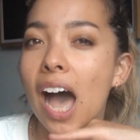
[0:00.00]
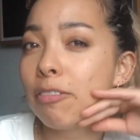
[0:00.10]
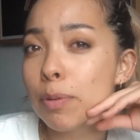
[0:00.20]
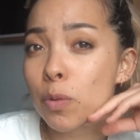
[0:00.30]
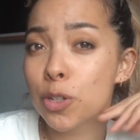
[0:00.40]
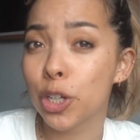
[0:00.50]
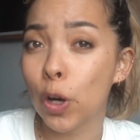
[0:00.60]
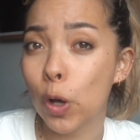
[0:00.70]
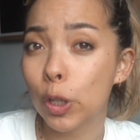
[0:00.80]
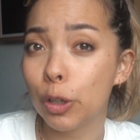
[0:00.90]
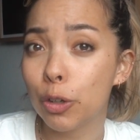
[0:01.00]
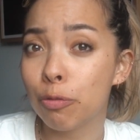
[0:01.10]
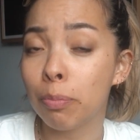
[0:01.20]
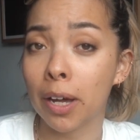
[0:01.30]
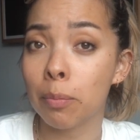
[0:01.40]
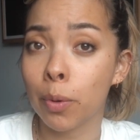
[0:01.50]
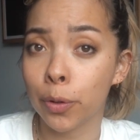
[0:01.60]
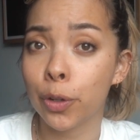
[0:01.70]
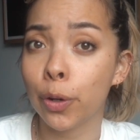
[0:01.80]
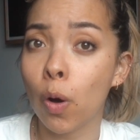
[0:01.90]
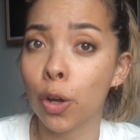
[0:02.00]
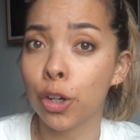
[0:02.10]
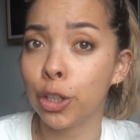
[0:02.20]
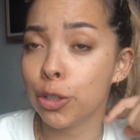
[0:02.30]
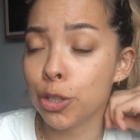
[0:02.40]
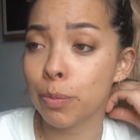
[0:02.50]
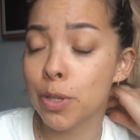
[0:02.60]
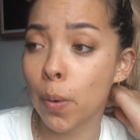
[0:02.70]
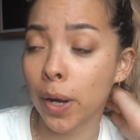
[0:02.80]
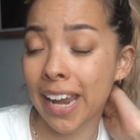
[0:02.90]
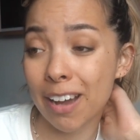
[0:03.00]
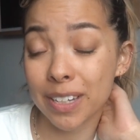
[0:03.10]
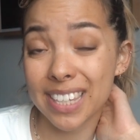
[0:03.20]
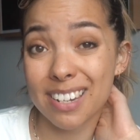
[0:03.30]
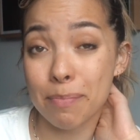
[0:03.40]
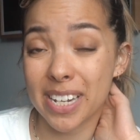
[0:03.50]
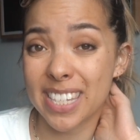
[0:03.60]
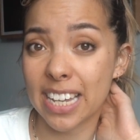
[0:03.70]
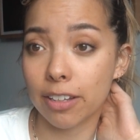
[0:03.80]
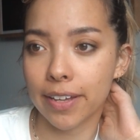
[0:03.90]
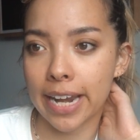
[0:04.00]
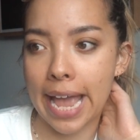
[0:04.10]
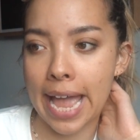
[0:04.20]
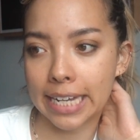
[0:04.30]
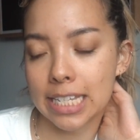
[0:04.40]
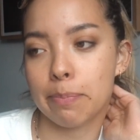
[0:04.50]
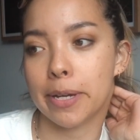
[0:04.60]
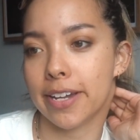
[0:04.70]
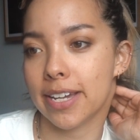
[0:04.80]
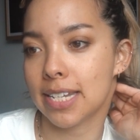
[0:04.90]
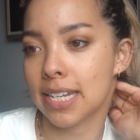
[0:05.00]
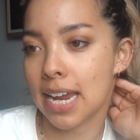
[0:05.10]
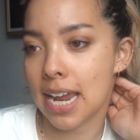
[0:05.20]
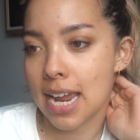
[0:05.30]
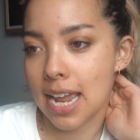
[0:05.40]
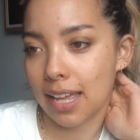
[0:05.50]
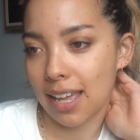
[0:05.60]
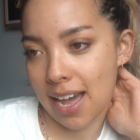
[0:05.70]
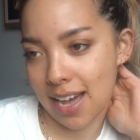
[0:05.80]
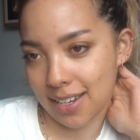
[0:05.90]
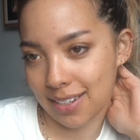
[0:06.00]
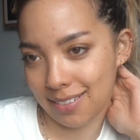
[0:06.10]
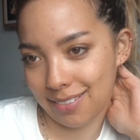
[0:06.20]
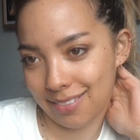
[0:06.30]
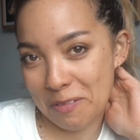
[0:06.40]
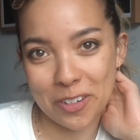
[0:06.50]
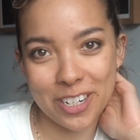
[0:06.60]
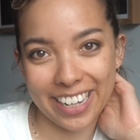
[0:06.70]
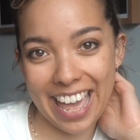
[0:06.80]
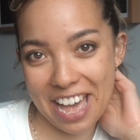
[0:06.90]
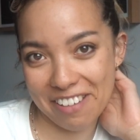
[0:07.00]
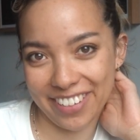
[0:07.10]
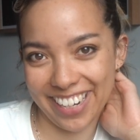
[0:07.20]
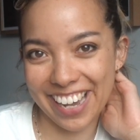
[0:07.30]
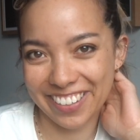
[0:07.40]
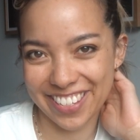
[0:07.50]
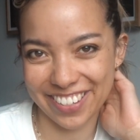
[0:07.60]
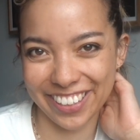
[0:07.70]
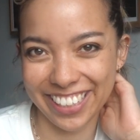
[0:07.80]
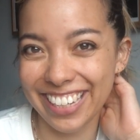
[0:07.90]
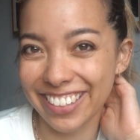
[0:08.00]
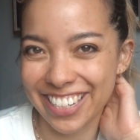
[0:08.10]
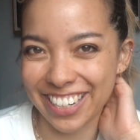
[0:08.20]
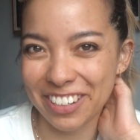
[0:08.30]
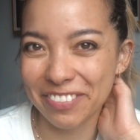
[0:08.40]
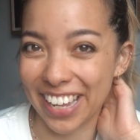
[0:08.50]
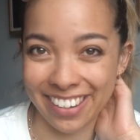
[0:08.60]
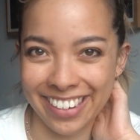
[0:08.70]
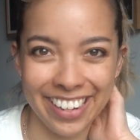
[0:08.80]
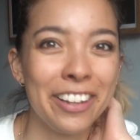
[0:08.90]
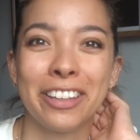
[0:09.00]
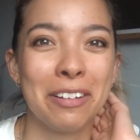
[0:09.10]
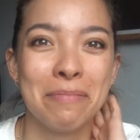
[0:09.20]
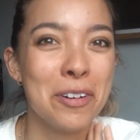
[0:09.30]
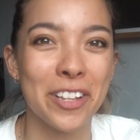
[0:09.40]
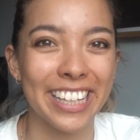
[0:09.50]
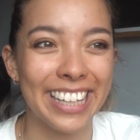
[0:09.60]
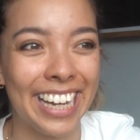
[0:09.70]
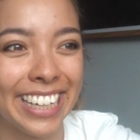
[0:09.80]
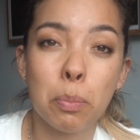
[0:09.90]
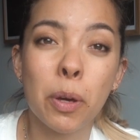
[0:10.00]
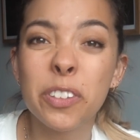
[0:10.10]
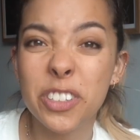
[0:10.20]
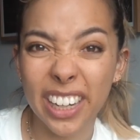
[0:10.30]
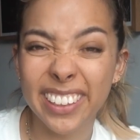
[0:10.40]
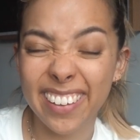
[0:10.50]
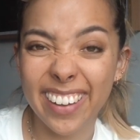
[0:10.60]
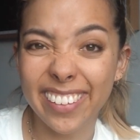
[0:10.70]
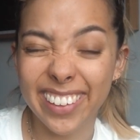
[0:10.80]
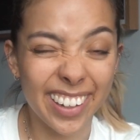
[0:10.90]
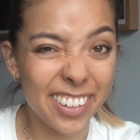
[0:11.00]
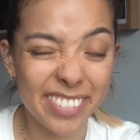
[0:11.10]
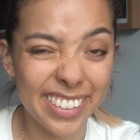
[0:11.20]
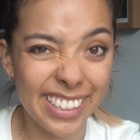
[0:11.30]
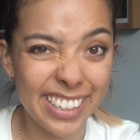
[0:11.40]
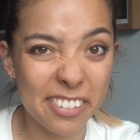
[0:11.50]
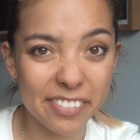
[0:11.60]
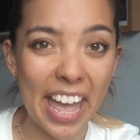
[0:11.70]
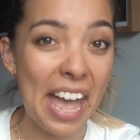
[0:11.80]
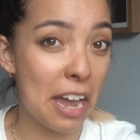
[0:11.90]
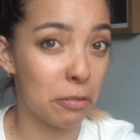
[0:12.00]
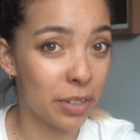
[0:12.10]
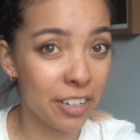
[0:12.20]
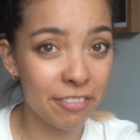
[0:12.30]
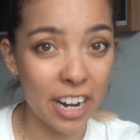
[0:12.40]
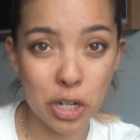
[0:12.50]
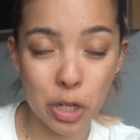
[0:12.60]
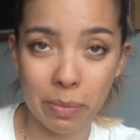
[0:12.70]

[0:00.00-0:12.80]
I've been watching a whole load of Brad Mondo on YouTube, so I now consider myself an expert at watching hair videos on YouTube and nothing more than that. So both Jack and I are kind of in need of a hair refresh.